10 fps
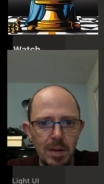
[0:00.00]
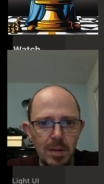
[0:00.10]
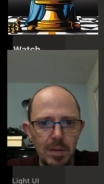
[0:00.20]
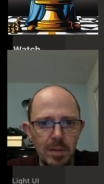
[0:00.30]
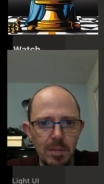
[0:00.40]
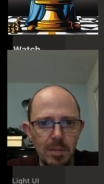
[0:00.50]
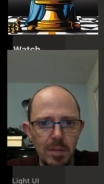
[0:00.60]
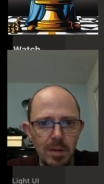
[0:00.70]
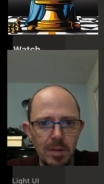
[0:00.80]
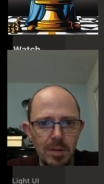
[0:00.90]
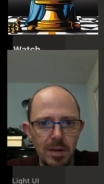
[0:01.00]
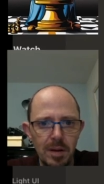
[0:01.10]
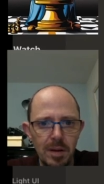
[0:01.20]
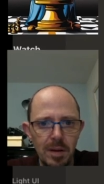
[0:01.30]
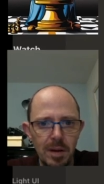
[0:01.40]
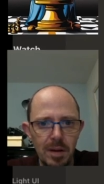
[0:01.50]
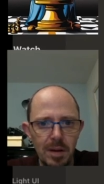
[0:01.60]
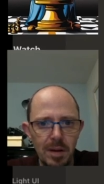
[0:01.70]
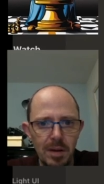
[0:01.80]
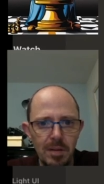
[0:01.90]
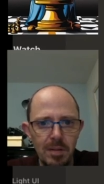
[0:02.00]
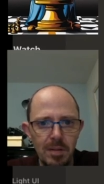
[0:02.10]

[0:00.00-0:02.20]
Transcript: So we've got a check there now.